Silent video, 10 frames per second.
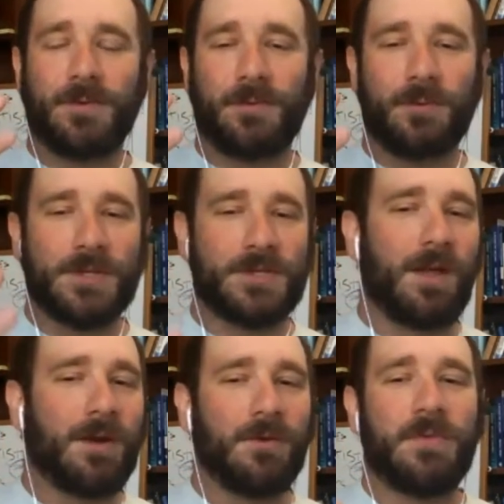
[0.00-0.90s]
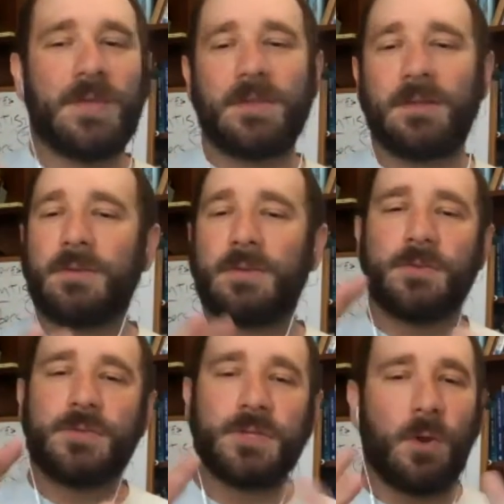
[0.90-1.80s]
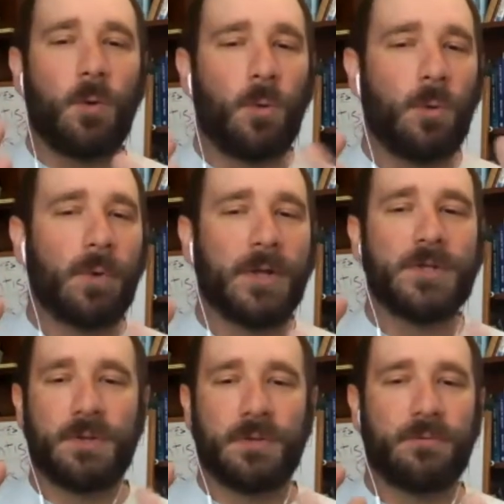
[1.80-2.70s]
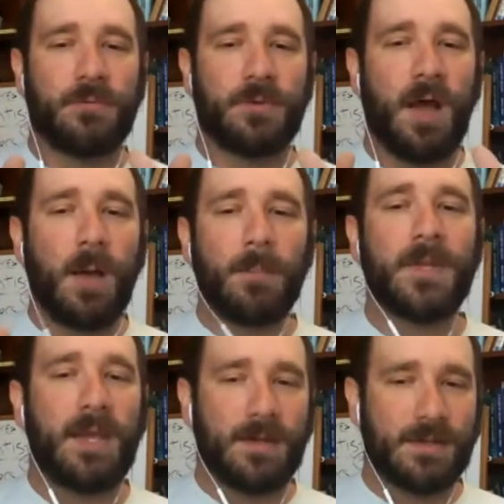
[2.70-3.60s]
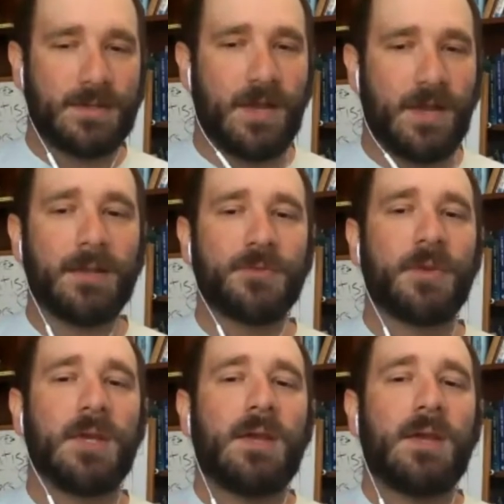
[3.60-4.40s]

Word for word: crystallography. There's just a whole bunch of complicated science